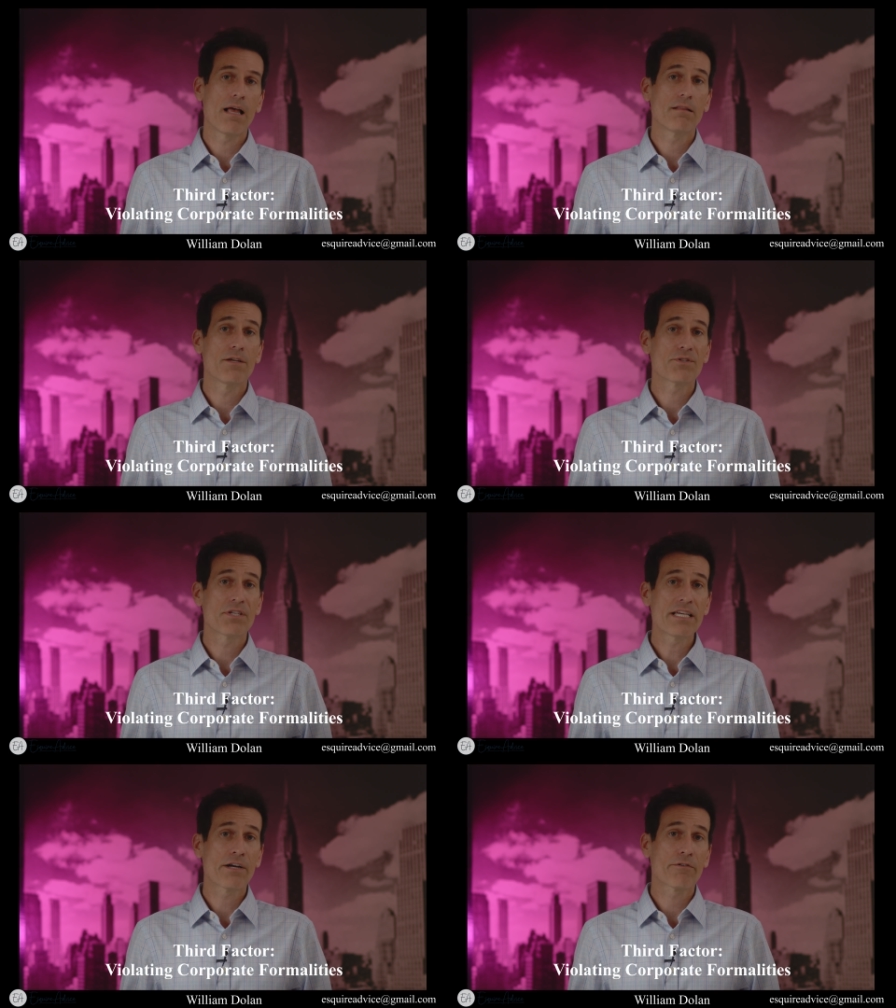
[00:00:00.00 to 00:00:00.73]

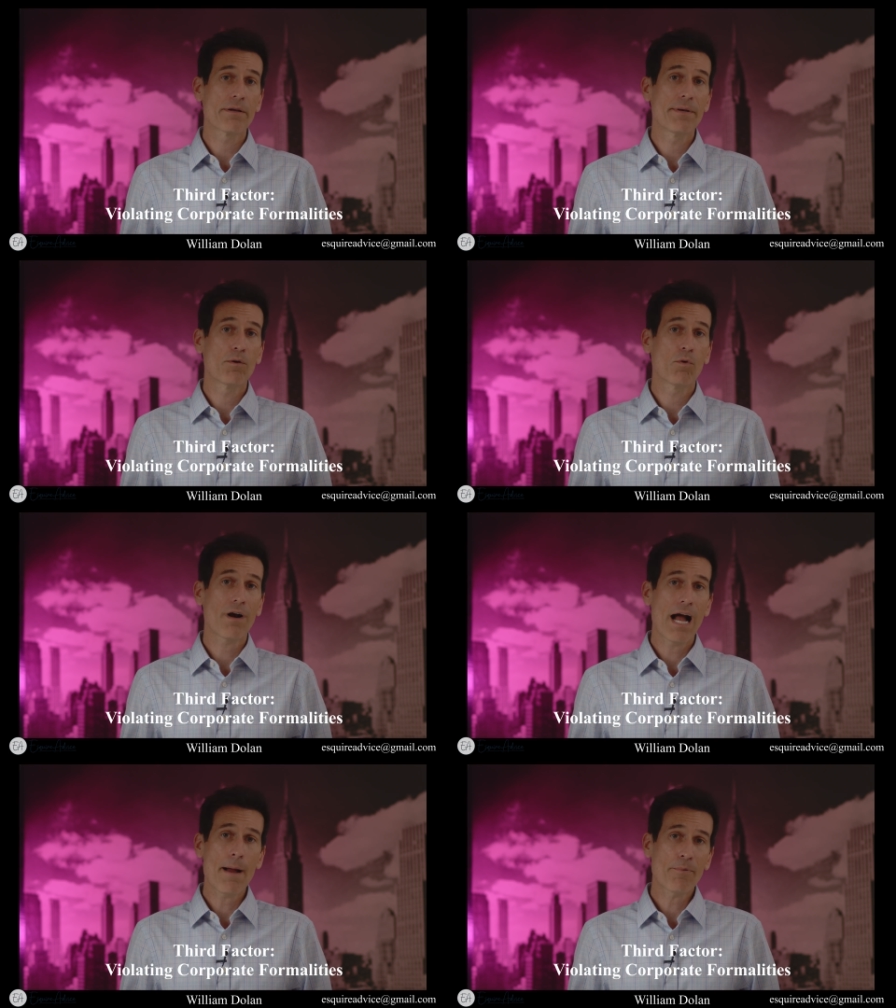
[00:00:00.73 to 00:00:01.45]
LLC agreement
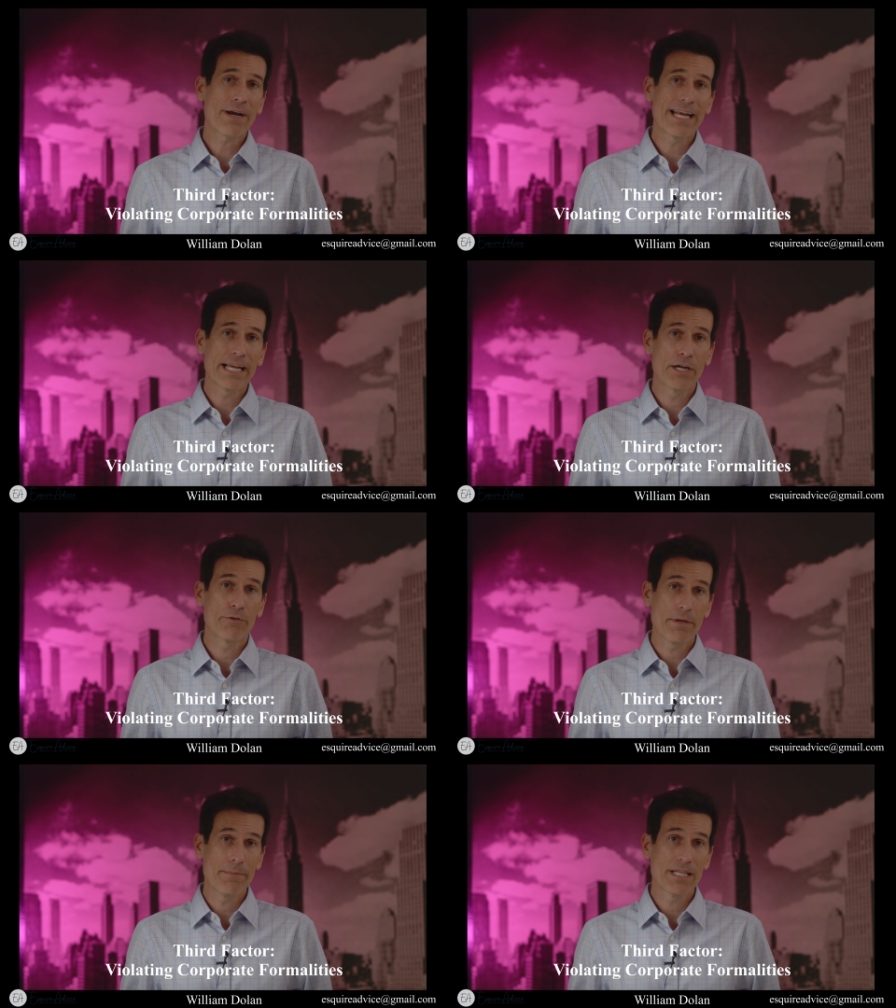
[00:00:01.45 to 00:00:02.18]
or operating
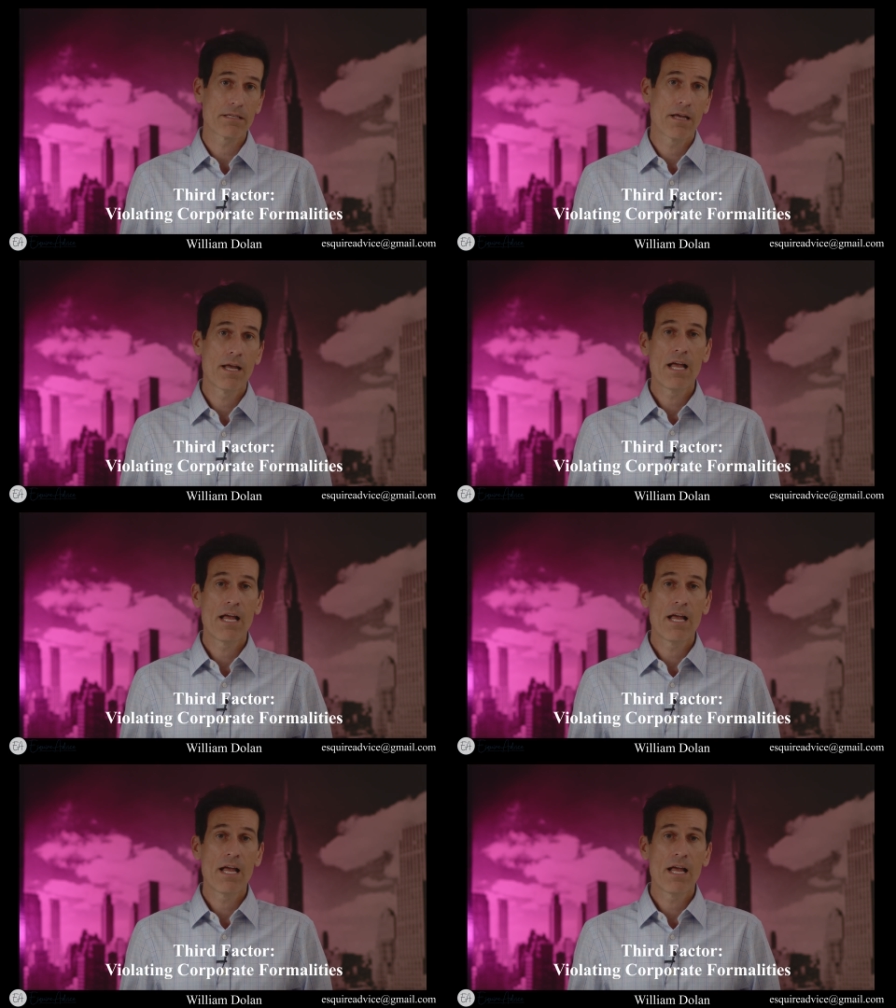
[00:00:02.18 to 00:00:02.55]
agreement.